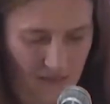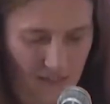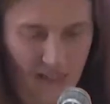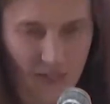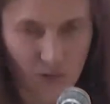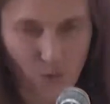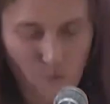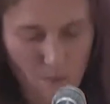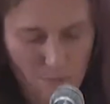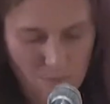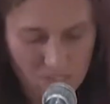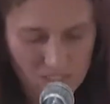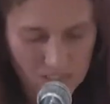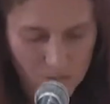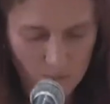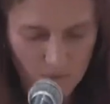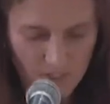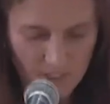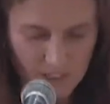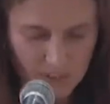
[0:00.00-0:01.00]
in a
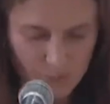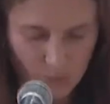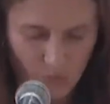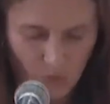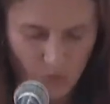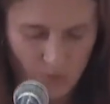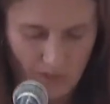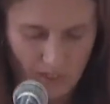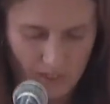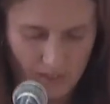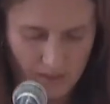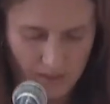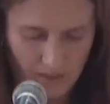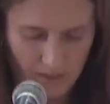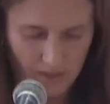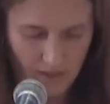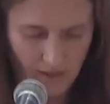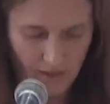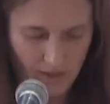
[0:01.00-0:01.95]
women's peace movement.